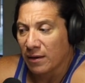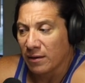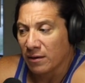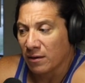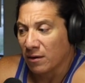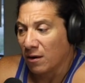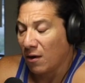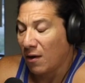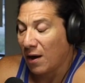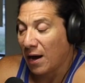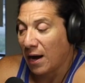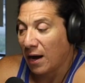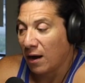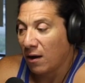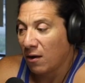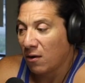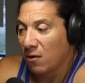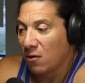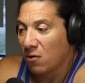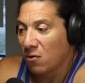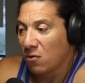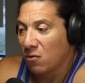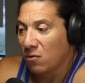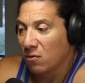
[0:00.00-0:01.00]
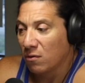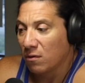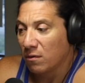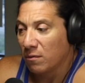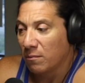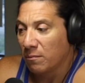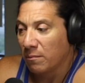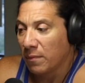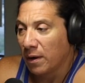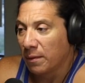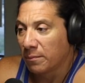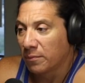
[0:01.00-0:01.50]
how
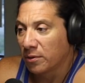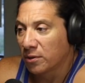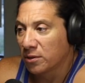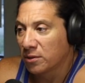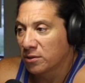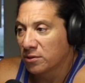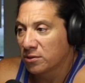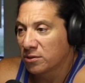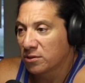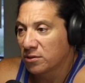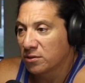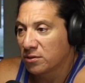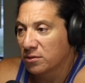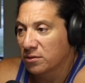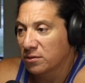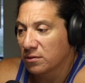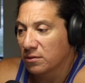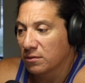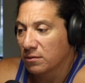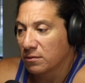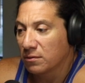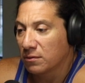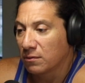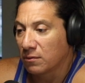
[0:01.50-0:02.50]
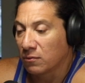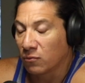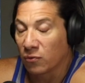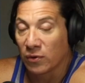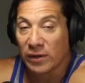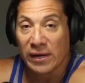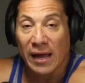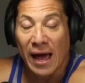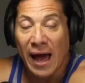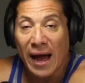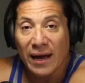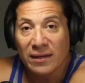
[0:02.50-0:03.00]
members
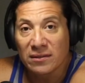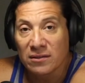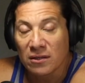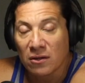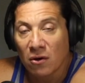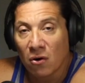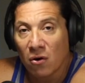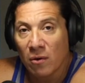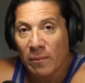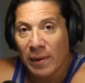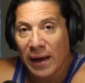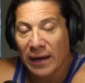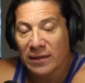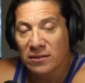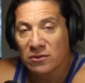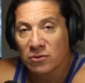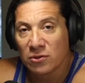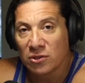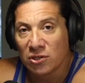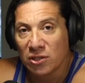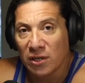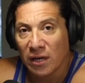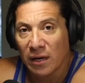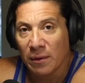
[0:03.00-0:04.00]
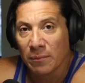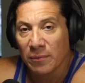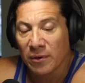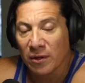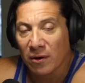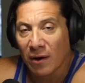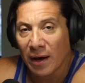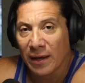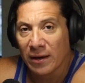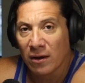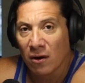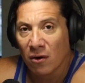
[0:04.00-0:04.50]
react to going back to a gym.
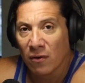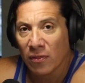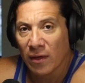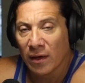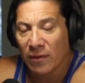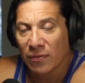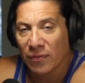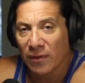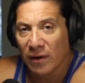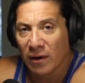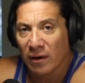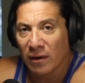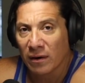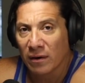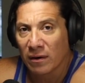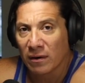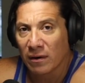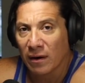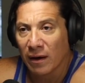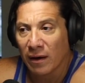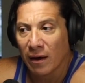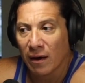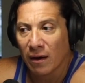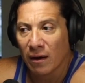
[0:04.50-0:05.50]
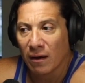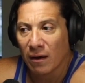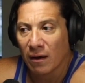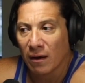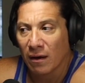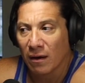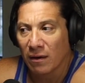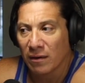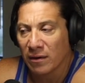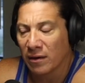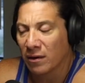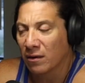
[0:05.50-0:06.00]
I know that they're,
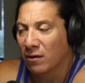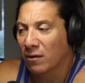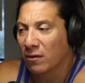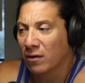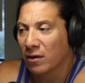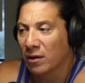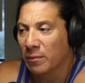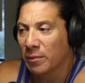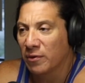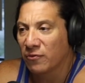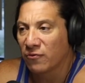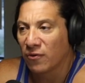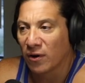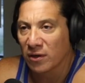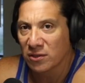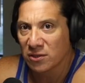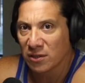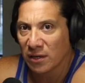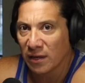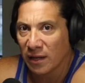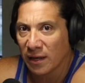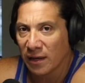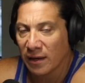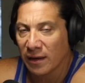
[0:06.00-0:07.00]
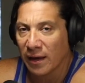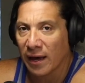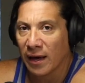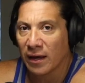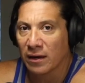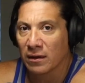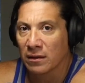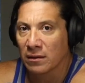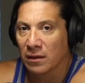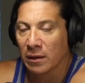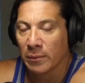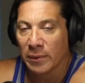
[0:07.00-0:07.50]
going to be functioning
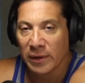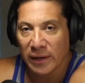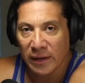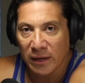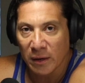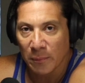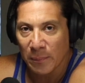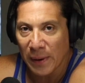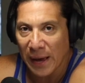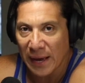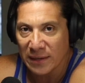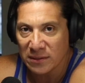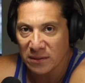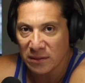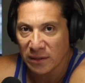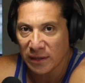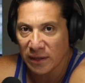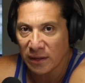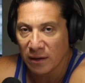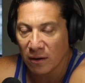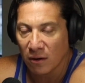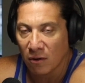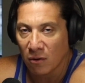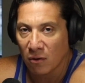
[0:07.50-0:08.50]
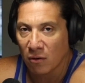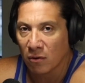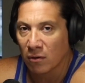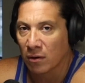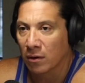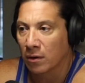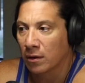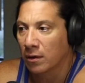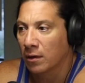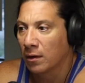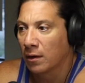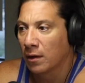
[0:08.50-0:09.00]
at a limited capacity
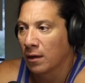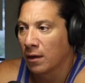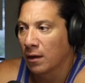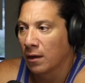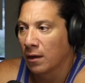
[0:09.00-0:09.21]
or